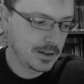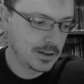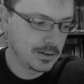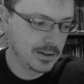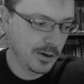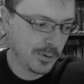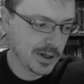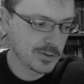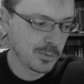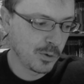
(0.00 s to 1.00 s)
there
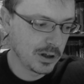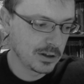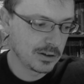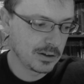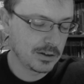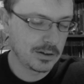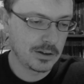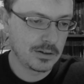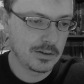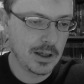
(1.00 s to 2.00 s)
is one
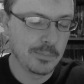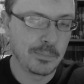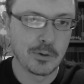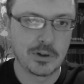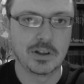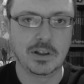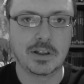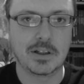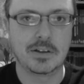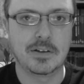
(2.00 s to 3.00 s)
important
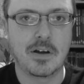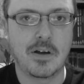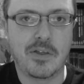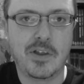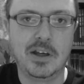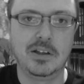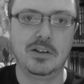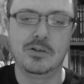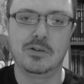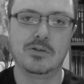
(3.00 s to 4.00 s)

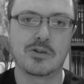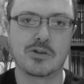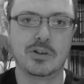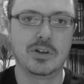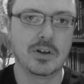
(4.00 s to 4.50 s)
thing you should